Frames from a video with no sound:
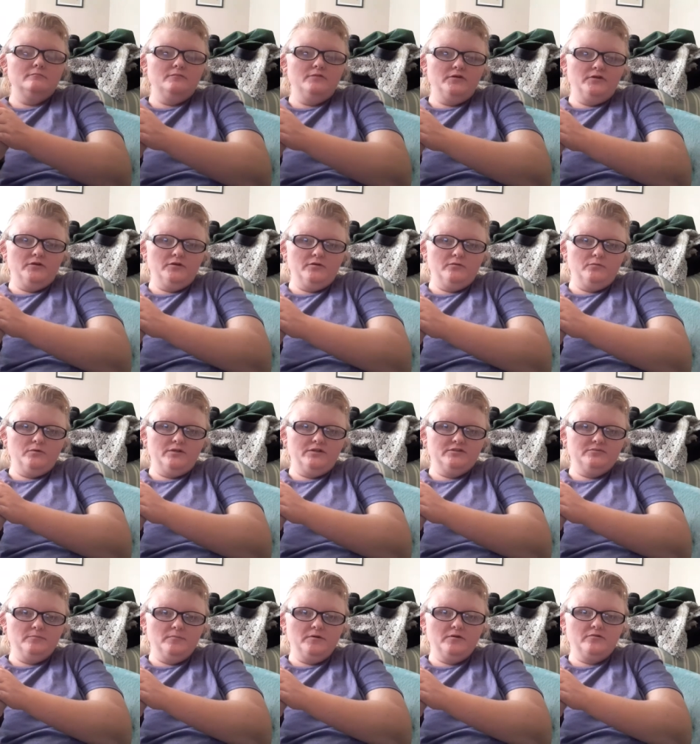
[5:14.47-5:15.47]
you know, when
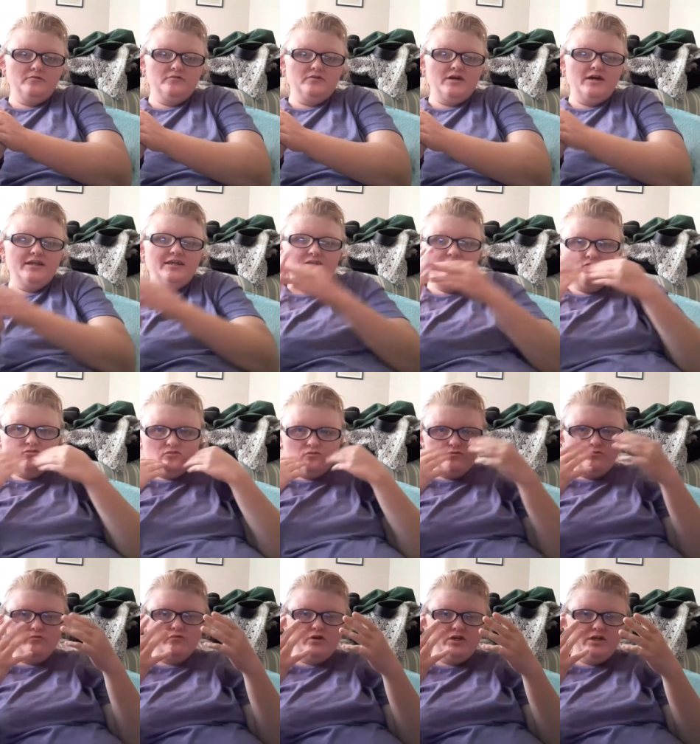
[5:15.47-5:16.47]
his mother died, he
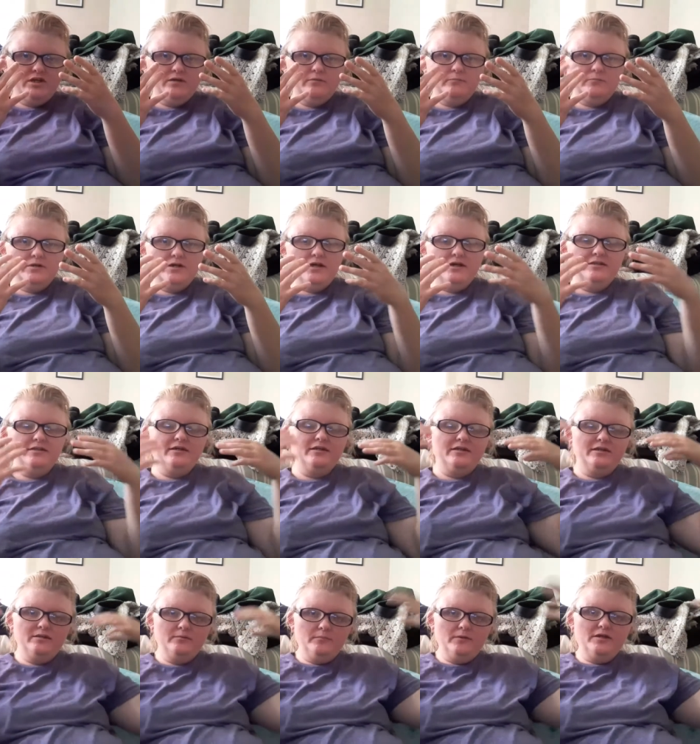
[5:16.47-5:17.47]
screamed, and
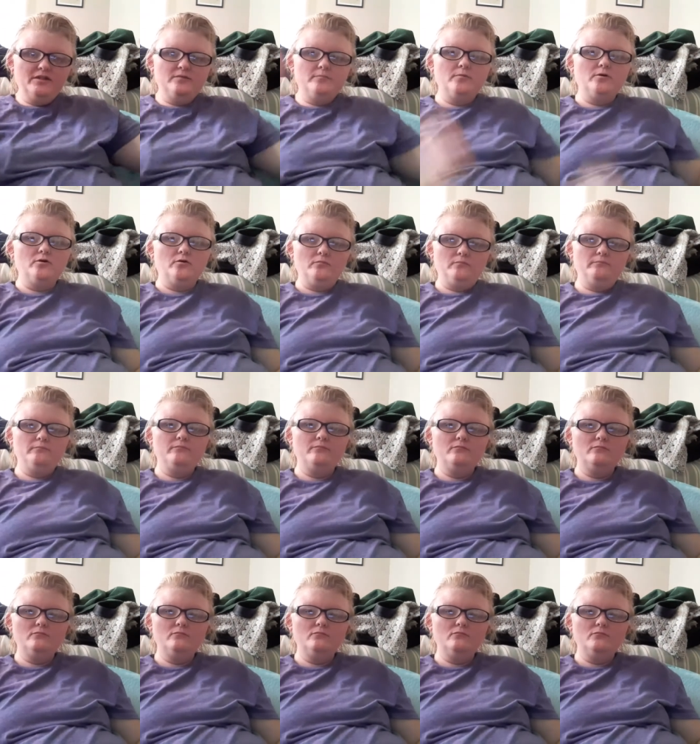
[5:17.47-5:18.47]
then he made the burn.
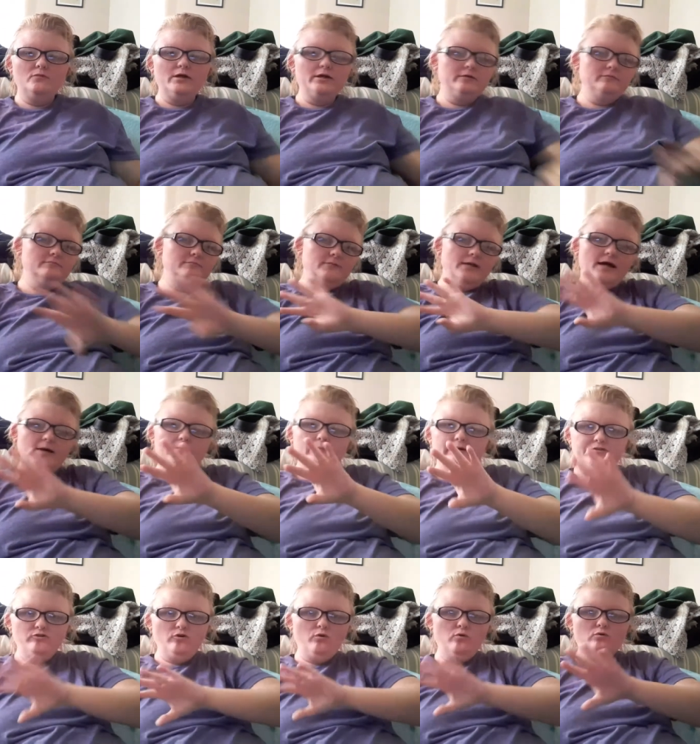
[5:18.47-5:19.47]
Like, that
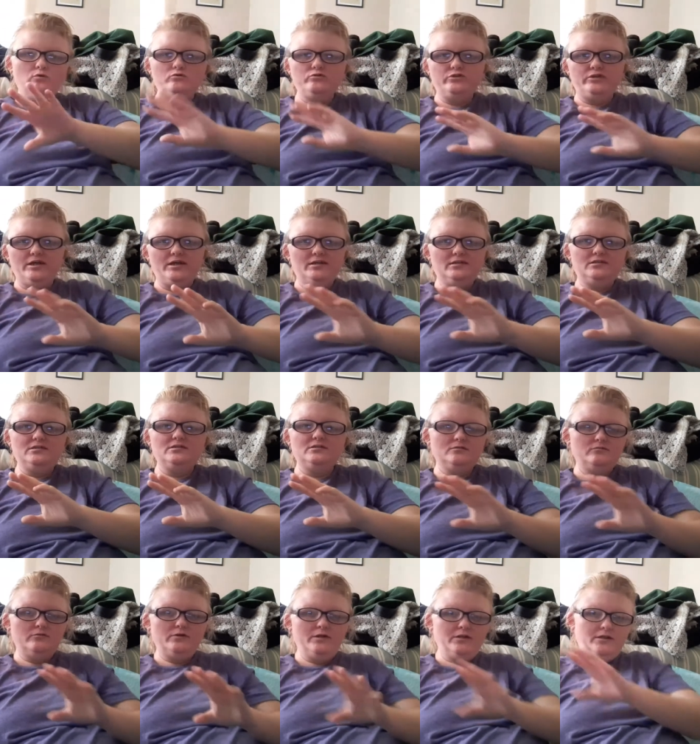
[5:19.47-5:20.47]
made total
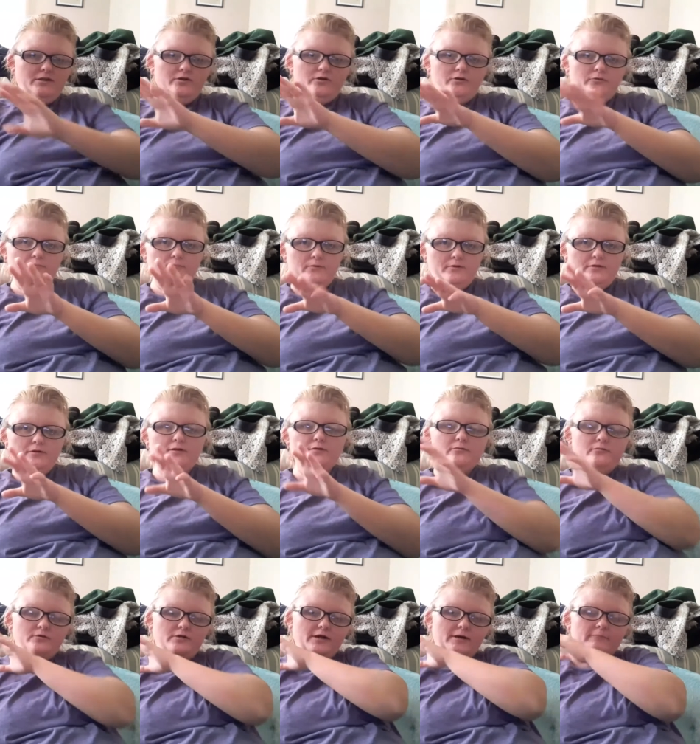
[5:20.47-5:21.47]
sense right there, but
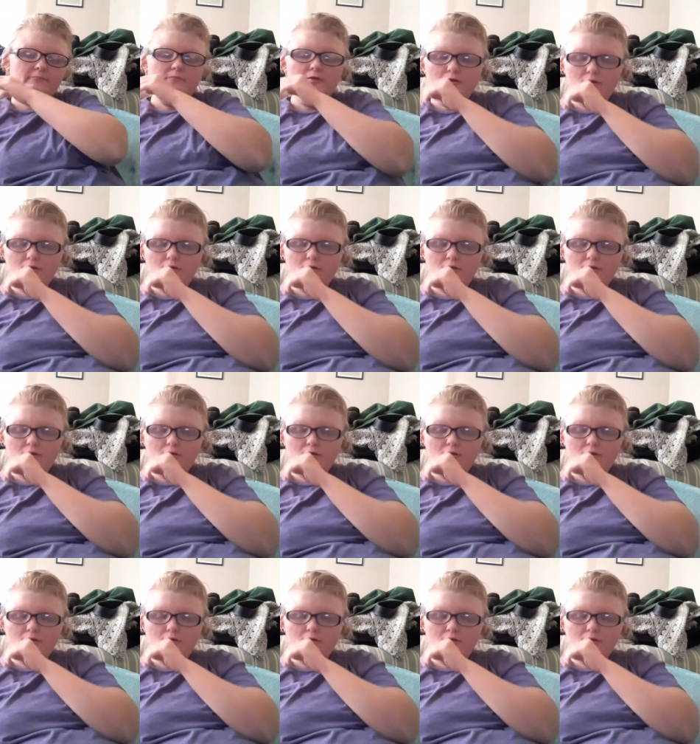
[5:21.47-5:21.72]
yeah.